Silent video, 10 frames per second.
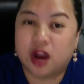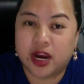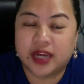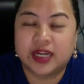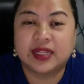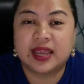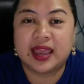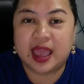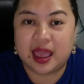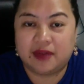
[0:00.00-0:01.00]
card that I
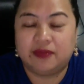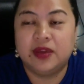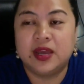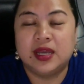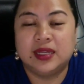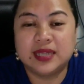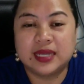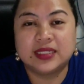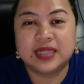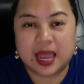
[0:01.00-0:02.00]
have
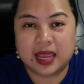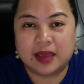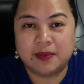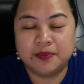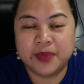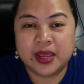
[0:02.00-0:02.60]
that time,